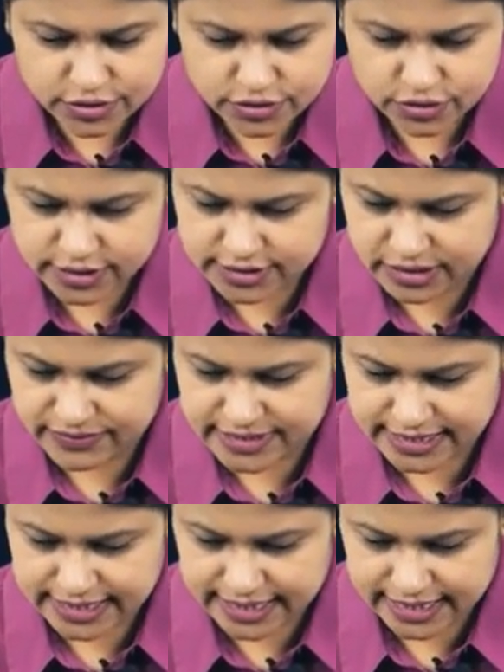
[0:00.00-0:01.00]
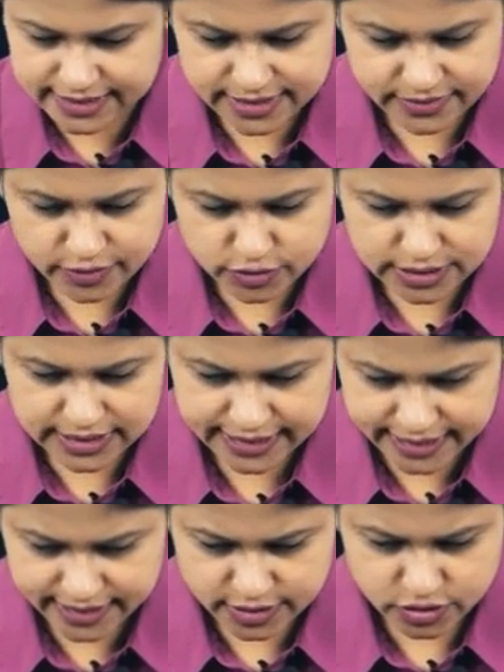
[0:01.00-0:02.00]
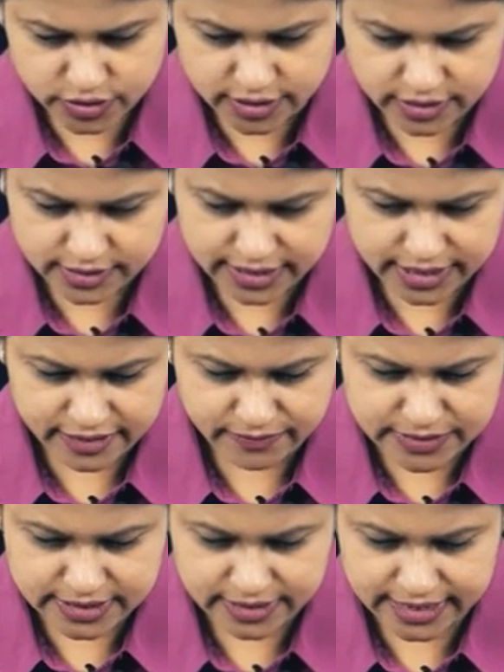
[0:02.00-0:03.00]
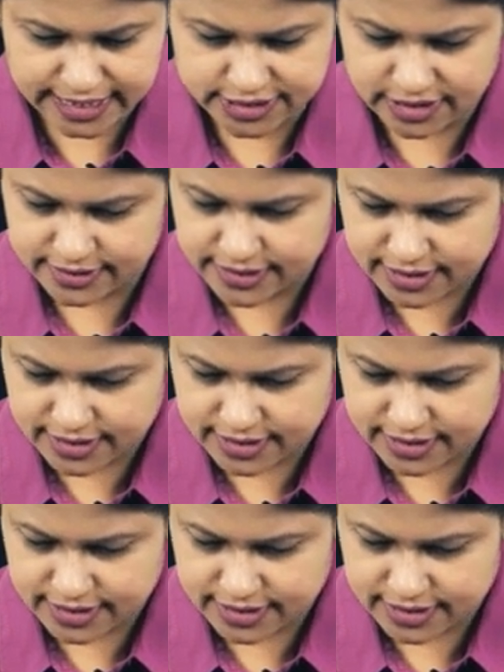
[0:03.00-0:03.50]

So this is the visiting card that looks like. So here they give Mr. K chartered